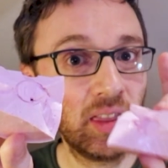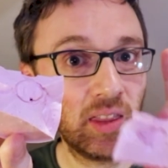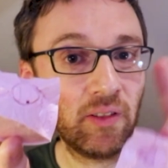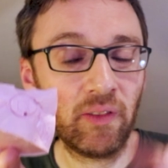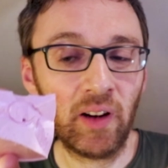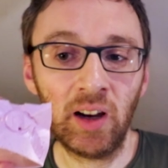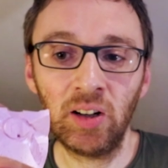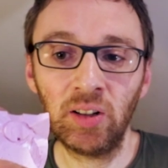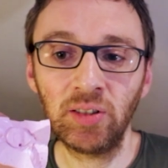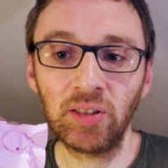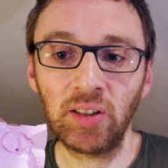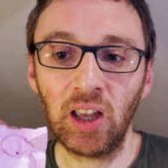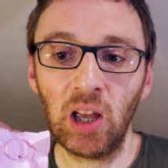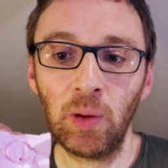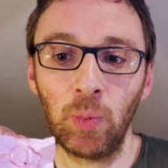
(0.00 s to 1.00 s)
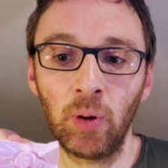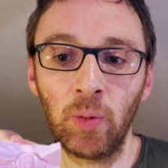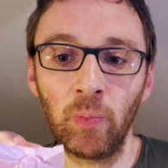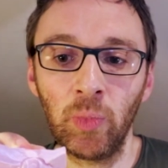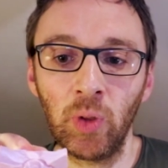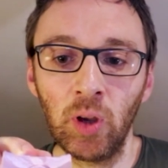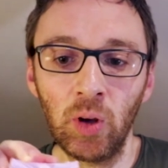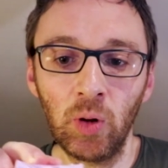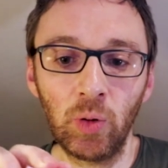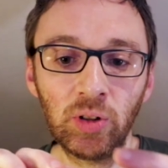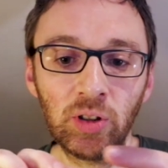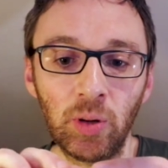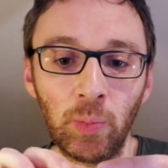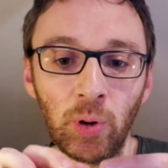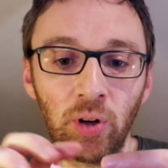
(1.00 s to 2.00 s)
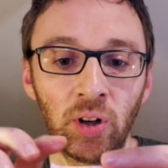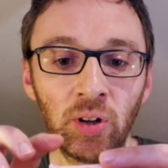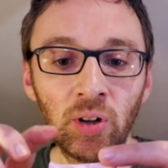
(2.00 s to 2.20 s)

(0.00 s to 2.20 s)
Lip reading: The final step was to put